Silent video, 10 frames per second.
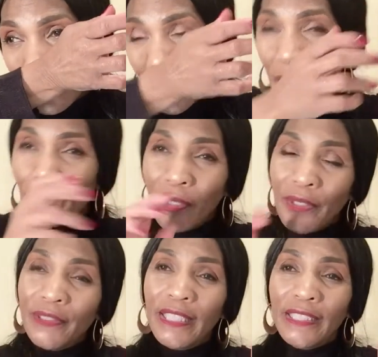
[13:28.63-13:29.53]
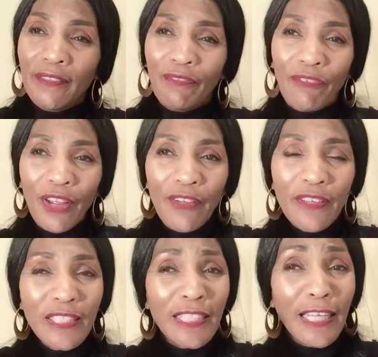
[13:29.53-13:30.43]
it appears that the
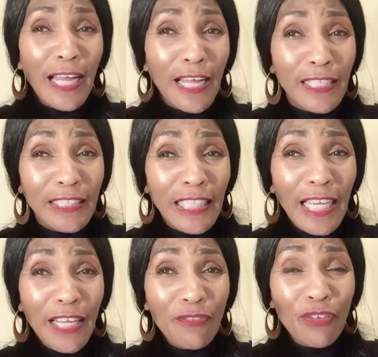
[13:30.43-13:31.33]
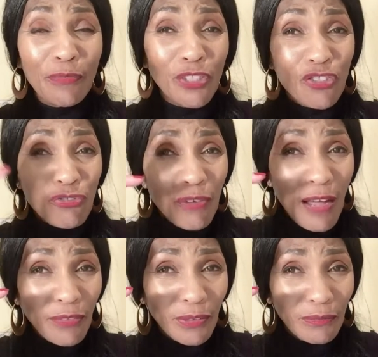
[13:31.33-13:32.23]
fragrance that I attain from the
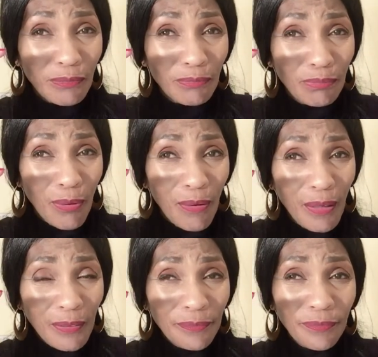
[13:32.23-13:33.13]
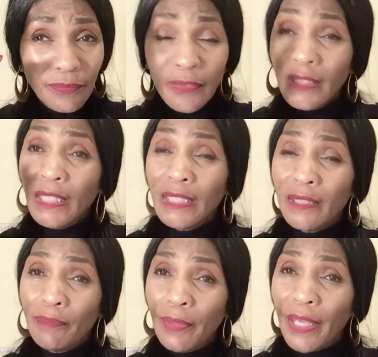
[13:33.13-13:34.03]
travel ball
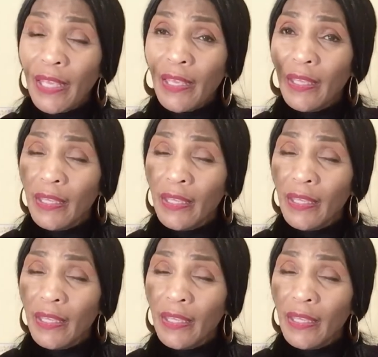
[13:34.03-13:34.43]
doesn't be